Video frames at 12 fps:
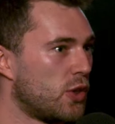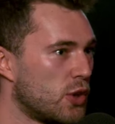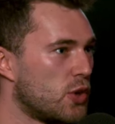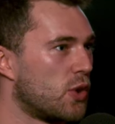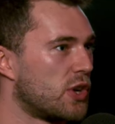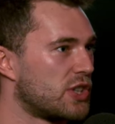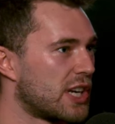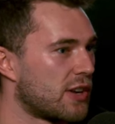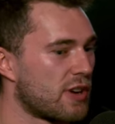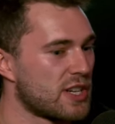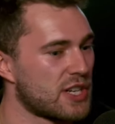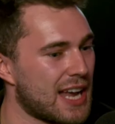the younger
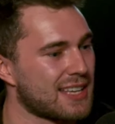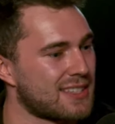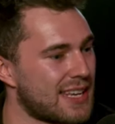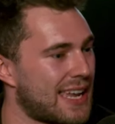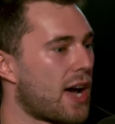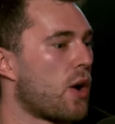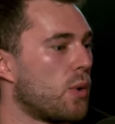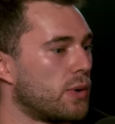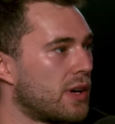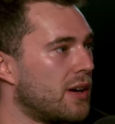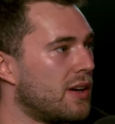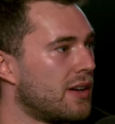generation as they get
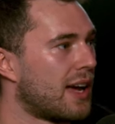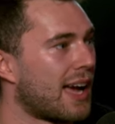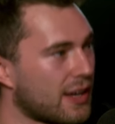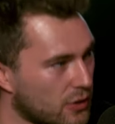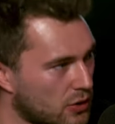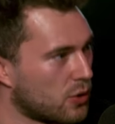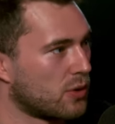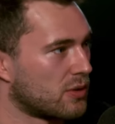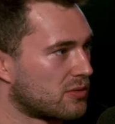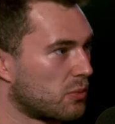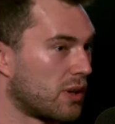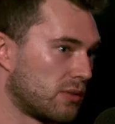older and
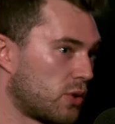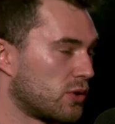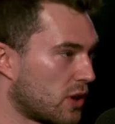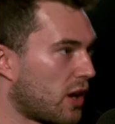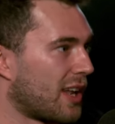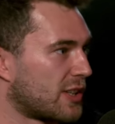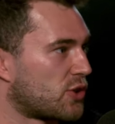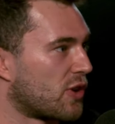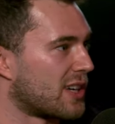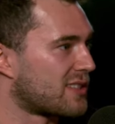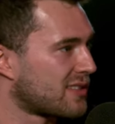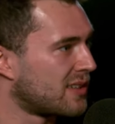cause a lot less stress.